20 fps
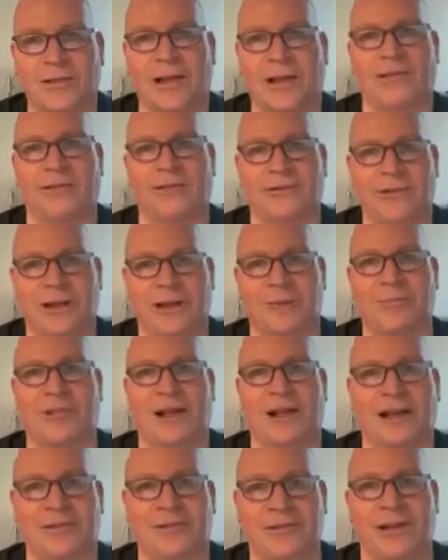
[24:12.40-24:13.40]
of leather, a lot of
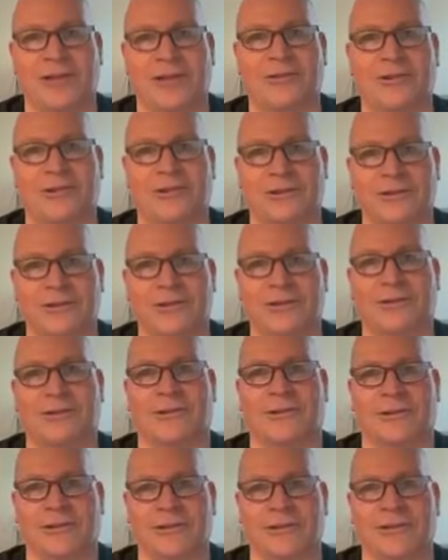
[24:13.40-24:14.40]
black leather. leather.
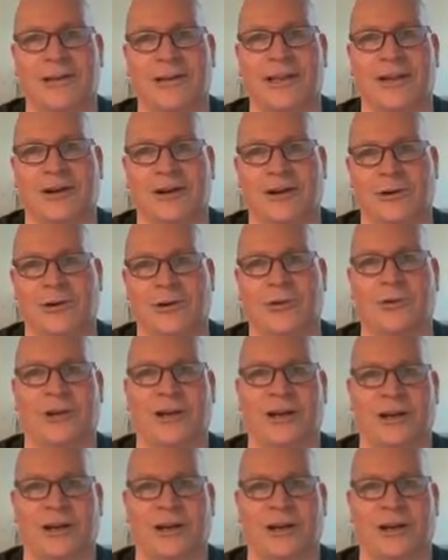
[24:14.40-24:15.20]
Okay, Neo, well, leather